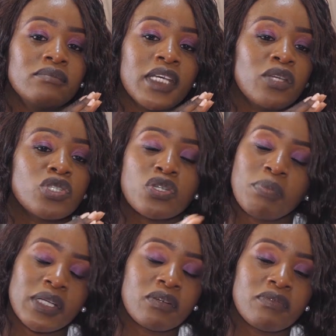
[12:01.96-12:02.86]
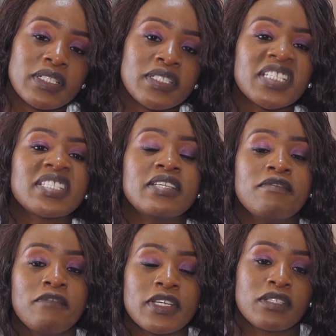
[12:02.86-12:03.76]
YouTube part of it, just
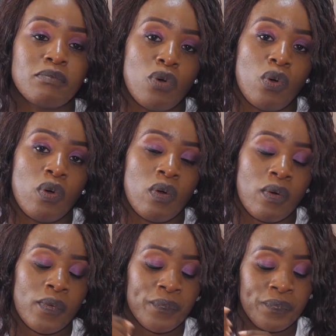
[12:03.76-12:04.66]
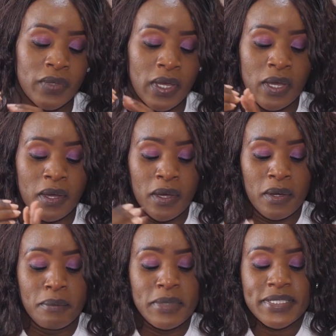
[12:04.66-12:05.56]
invest more.
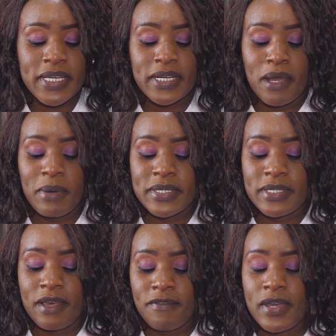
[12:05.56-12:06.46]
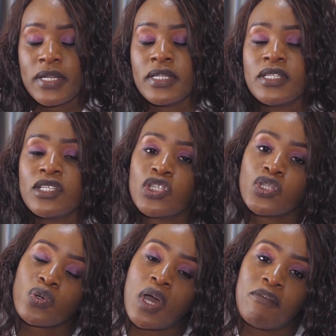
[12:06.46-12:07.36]
Mistake number 7,
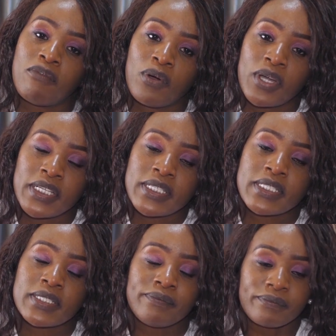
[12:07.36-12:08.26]
to avoid